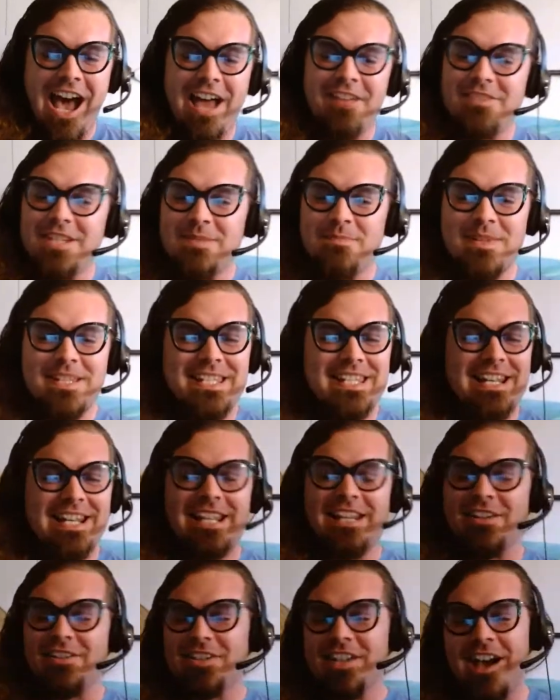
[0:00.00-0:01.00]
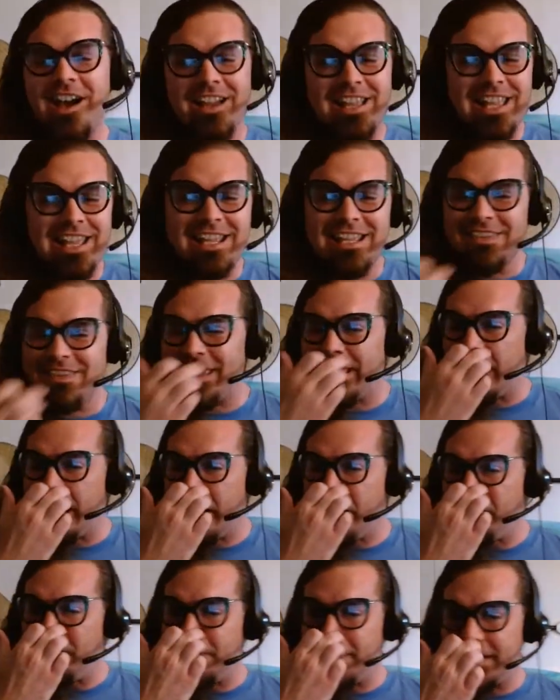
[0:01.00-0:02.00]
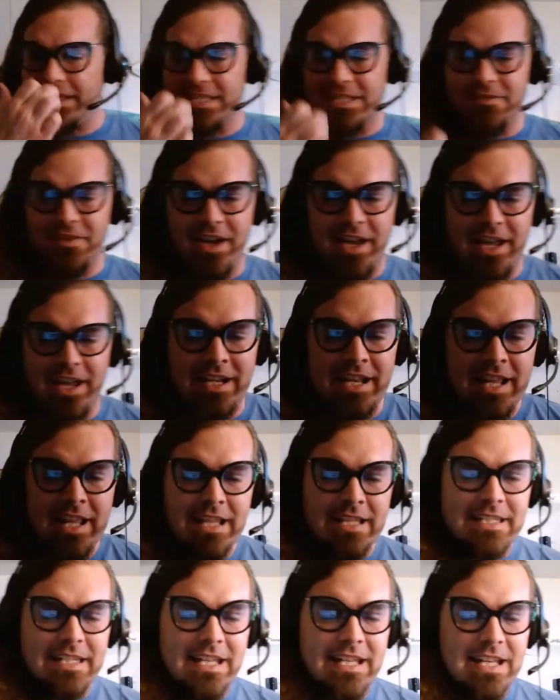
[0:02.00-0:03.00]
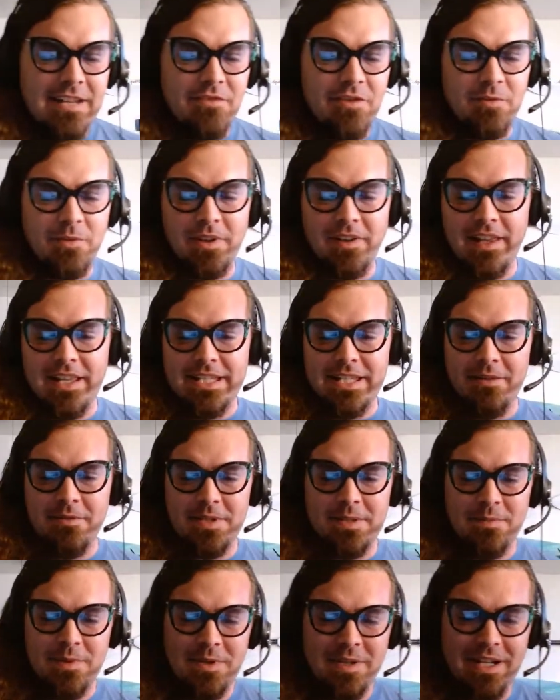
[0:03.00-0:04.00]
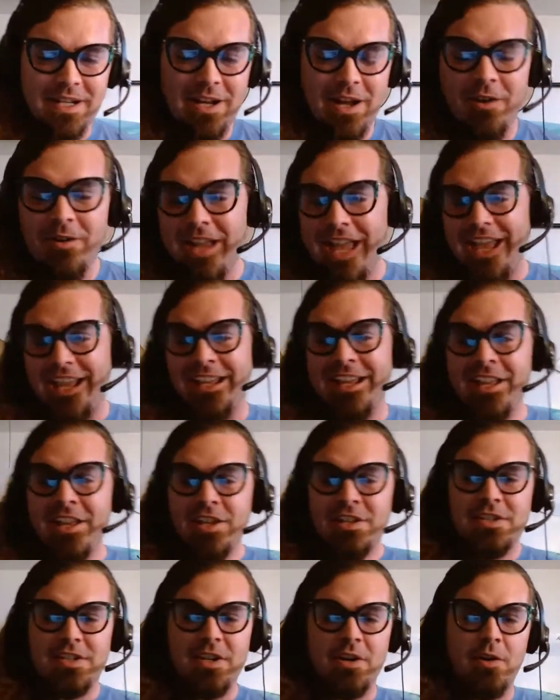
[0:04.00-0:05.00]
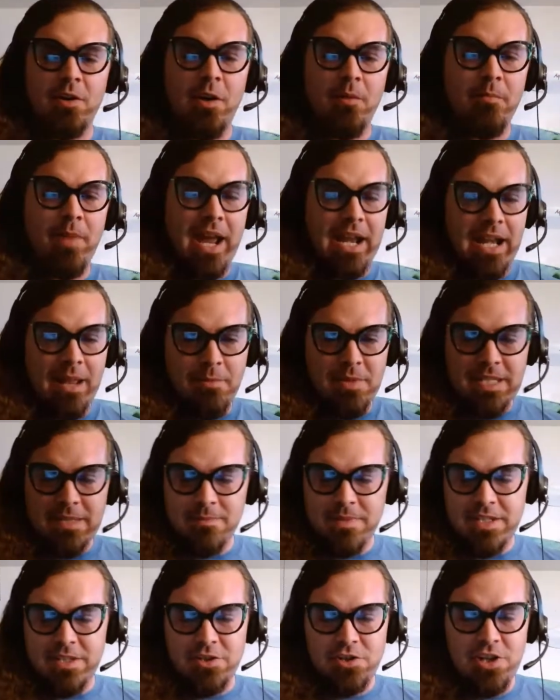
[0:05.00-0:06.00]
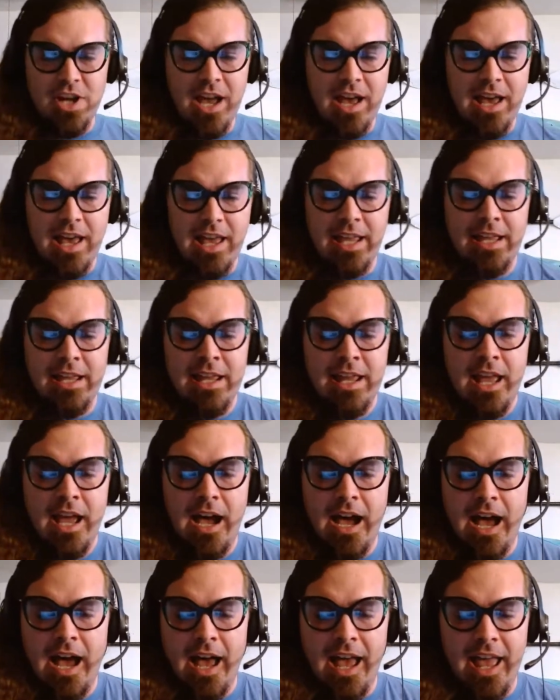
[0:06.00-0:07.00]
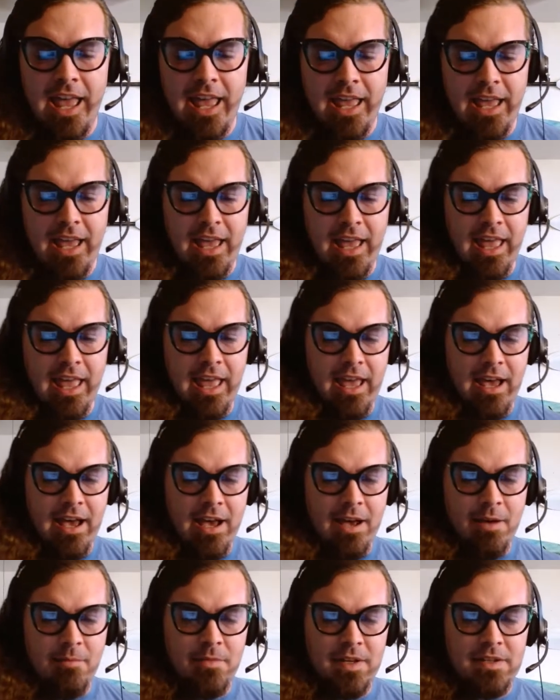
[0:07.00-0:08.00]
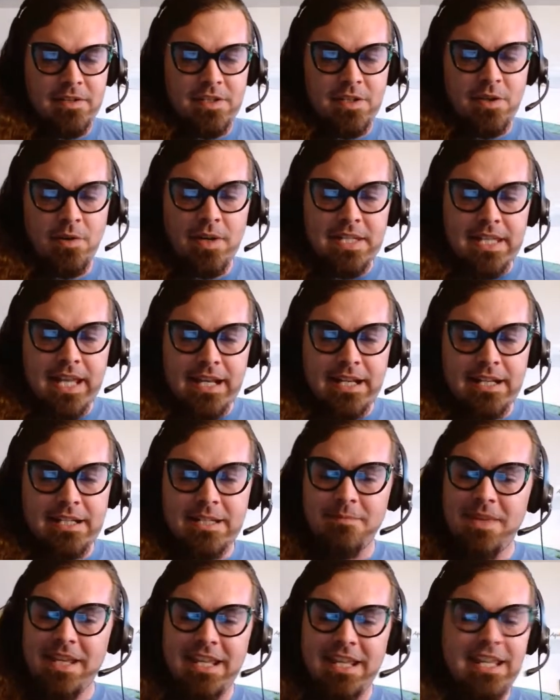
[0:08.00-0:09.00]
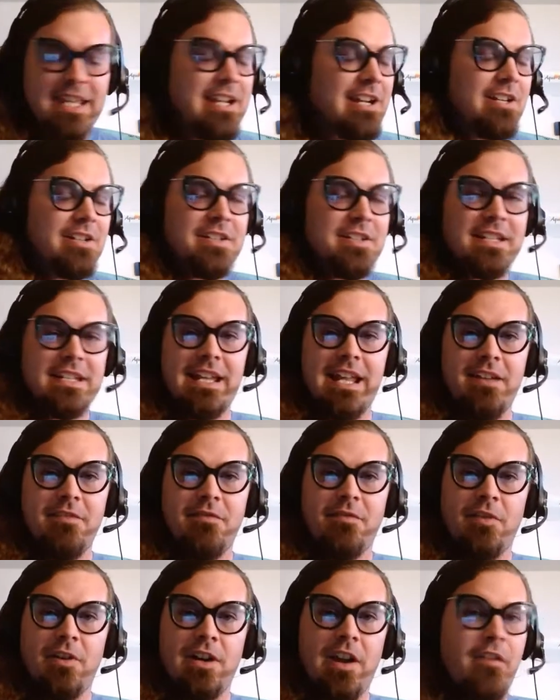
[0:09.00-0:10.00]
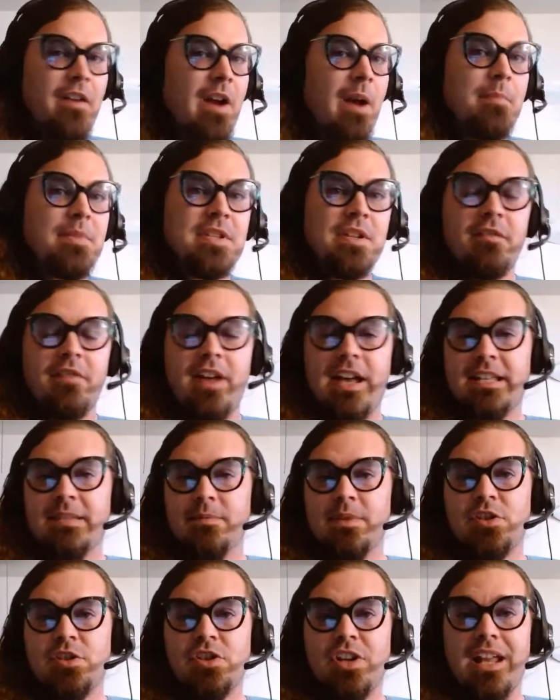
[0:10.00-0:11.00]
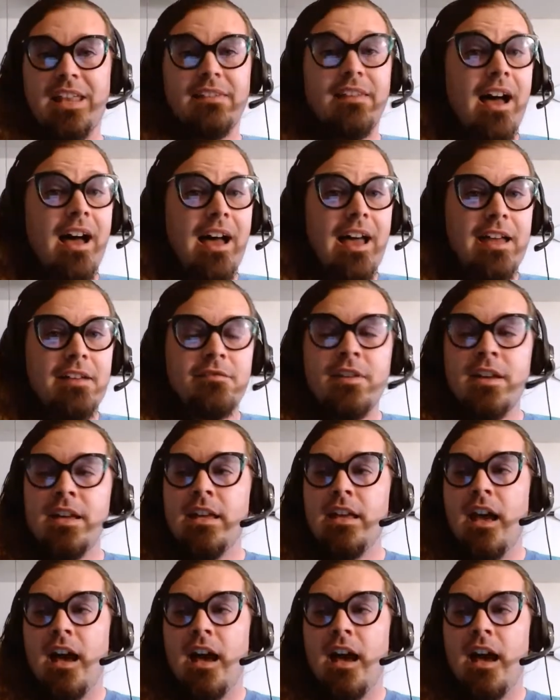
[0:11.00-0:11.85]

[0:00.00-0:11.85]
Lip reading: I've just been sitting here talking, thinking everything is fine. Didn't even realize I was muted. Okay, so my name is Miss Jai. I am so excited to be here today for another episode of Ask Miss Jai Live.